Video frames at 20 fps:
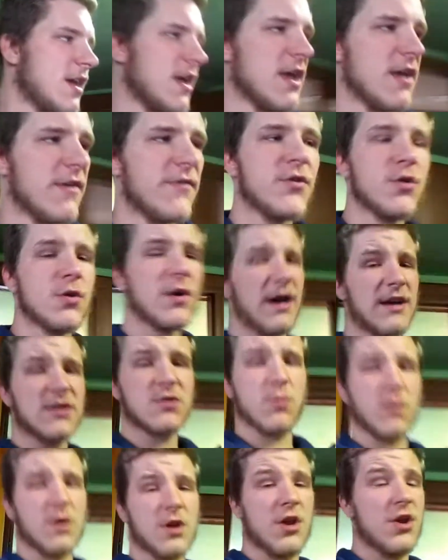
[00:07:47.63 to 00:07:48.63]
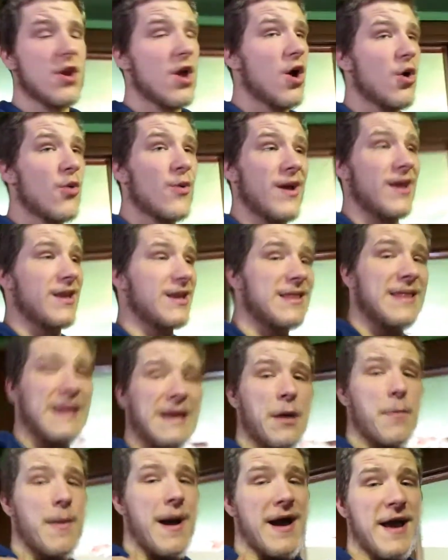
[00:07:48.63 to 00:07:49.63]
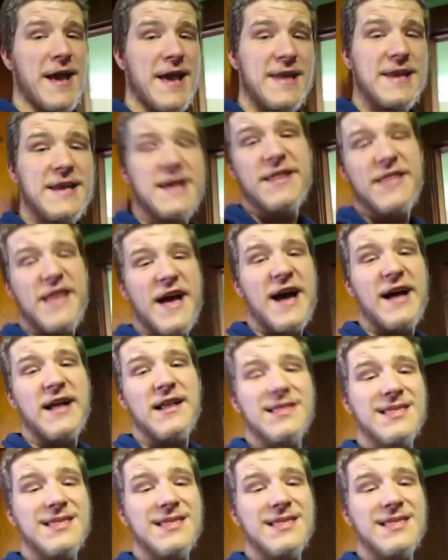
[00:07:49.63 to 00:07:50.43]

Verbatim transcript: If you guys want to know anything about any of that,